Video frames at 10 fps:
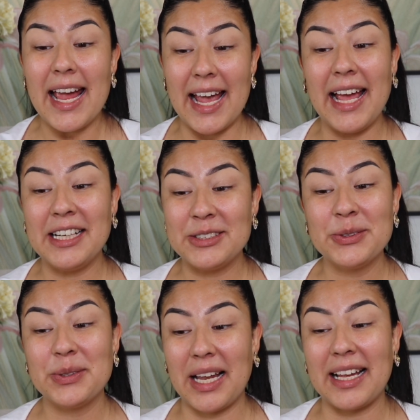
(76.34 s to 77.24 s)
And
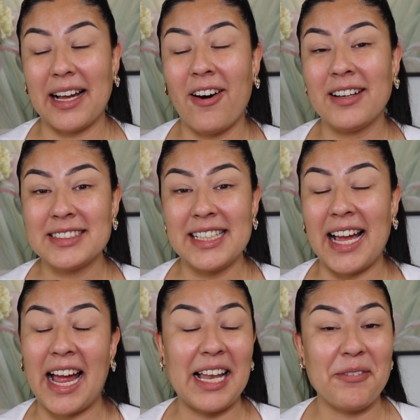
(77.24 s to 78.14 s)
dude, like, honestly,
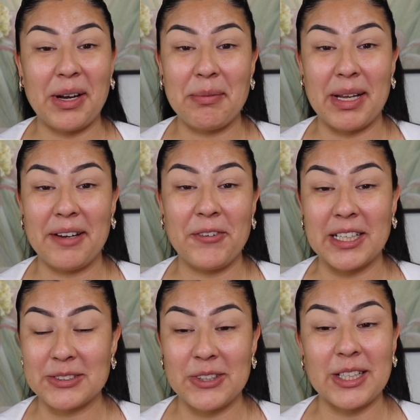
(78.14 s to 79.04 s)
I highly recommend it if you
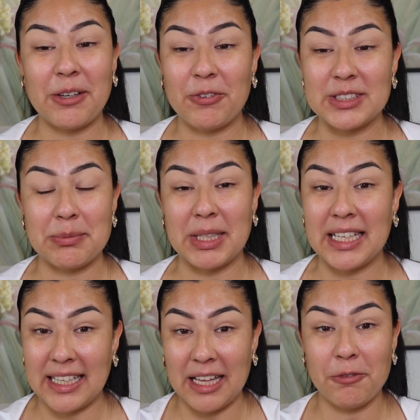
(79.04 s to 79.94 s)
guys are looking for something
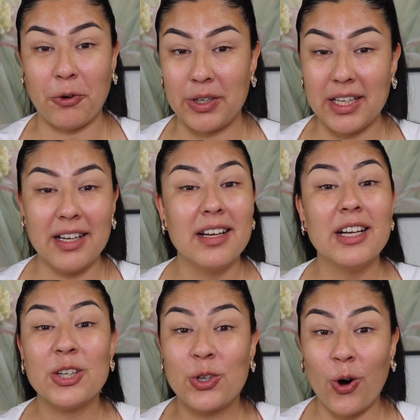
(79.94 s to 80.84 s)
in California.
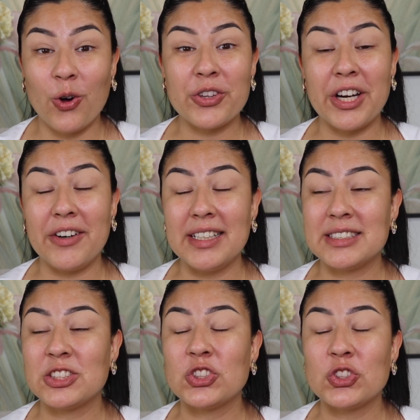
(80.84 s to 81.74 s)
Go there.
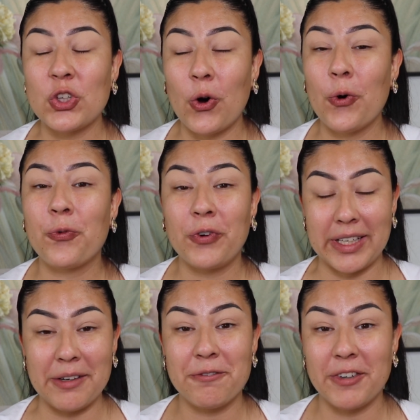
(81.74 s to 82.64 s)
It's so
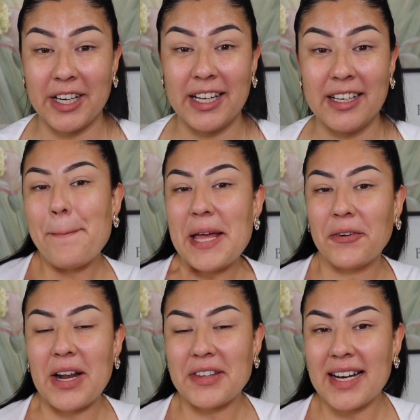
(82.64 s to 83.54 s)
freaking fun.
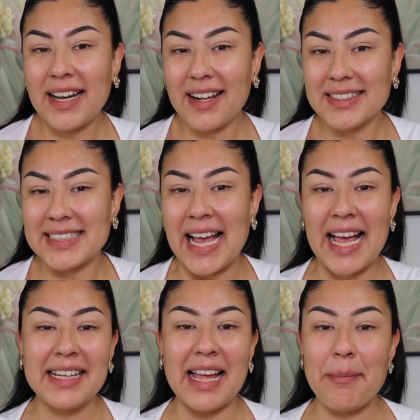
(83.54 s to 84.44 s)
Pero now that I got a
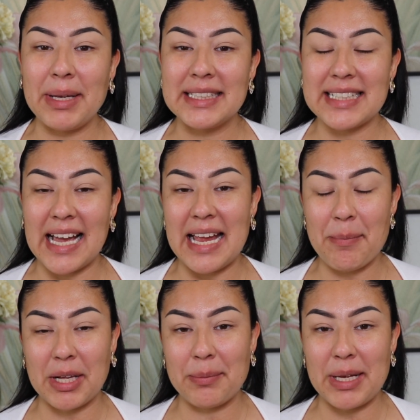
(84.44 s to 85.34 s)
tan, that means I
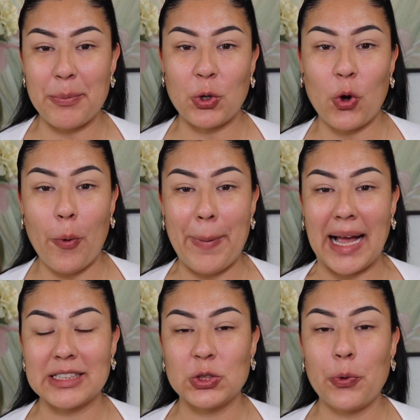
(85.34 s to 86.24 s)
am gonna be able to go
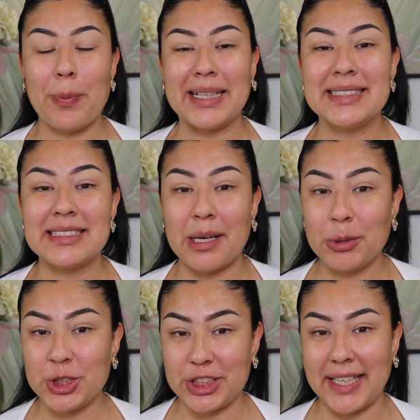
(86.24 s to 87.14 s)
back to my
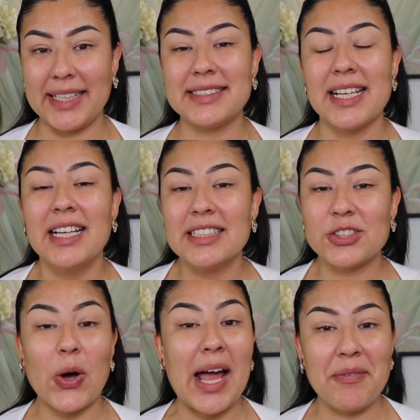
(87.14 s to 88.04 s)
summer shades.
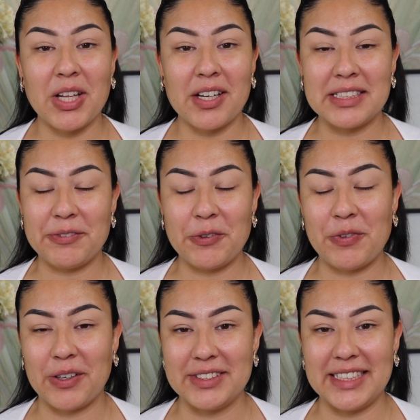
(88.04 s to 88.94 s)
So I have a lot of
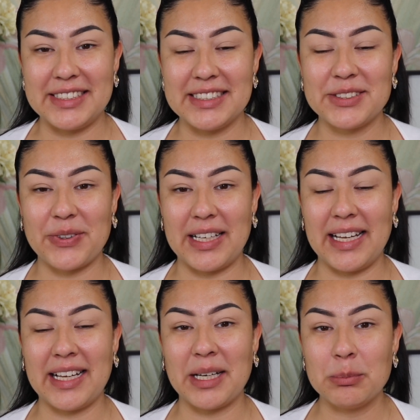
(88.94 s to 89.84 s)
different foundations when
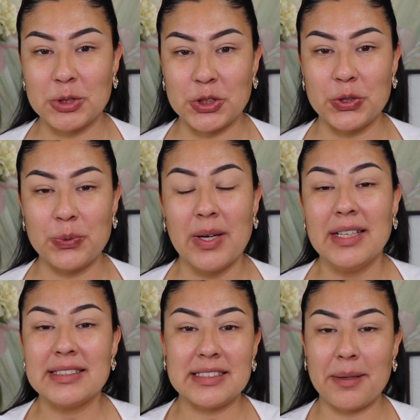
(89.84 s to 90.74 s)
it comes to
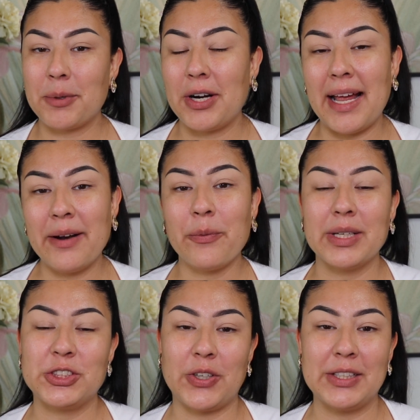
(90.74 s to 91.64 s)
summer and
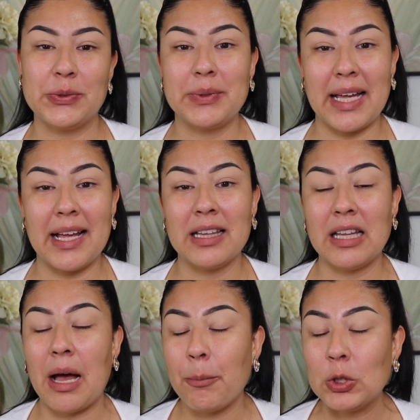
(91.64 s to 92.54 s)
winter. I do get a
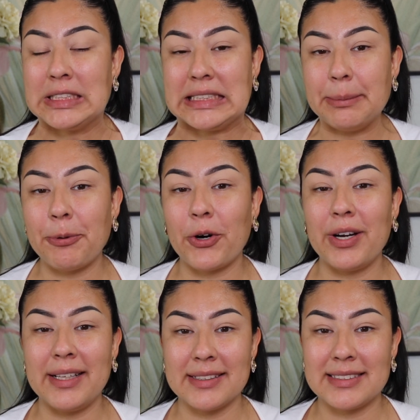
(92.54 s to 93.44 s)
lot more deeper
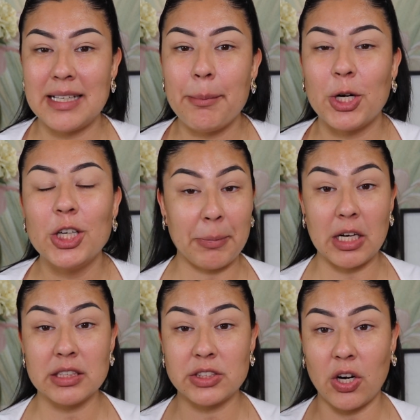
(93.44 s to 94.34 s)
in the summer. I'm
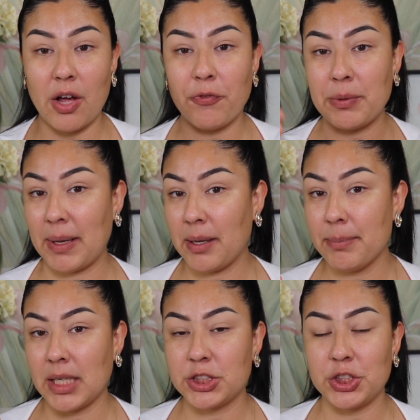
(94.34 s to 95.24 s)
gonna start off with my
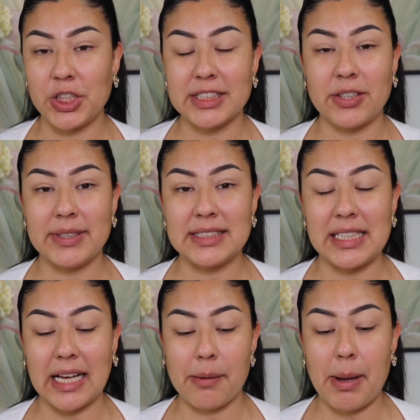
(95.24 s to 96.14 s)
complexion. You guys already
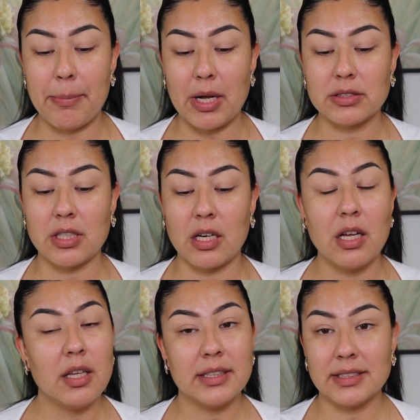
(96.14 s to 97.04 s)
see I got my brows on.
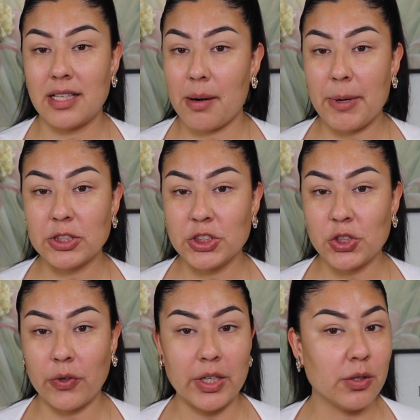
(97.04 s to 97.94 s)
This is not a brow
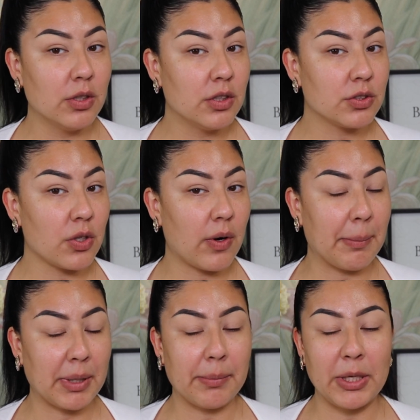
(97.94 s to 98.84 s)
tutorial, so
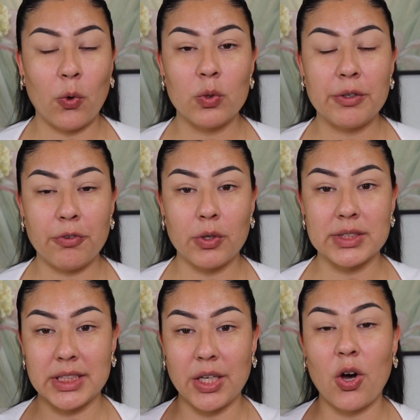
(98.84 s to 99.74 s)
I'm gonna be only
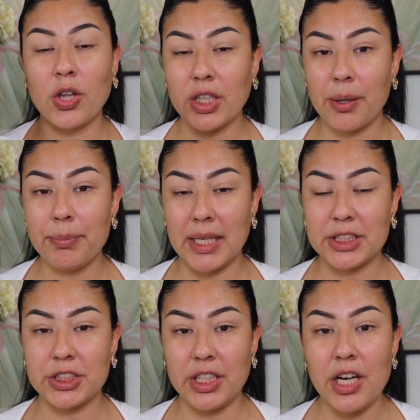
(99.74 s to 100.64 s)
focusing on the
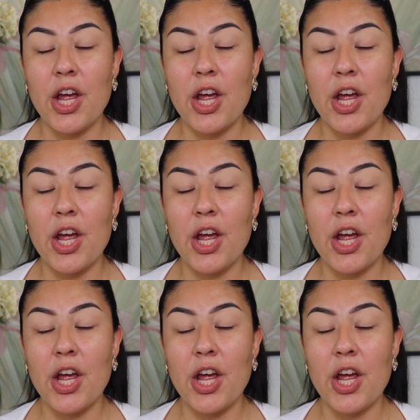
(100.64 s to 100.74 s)
complexion.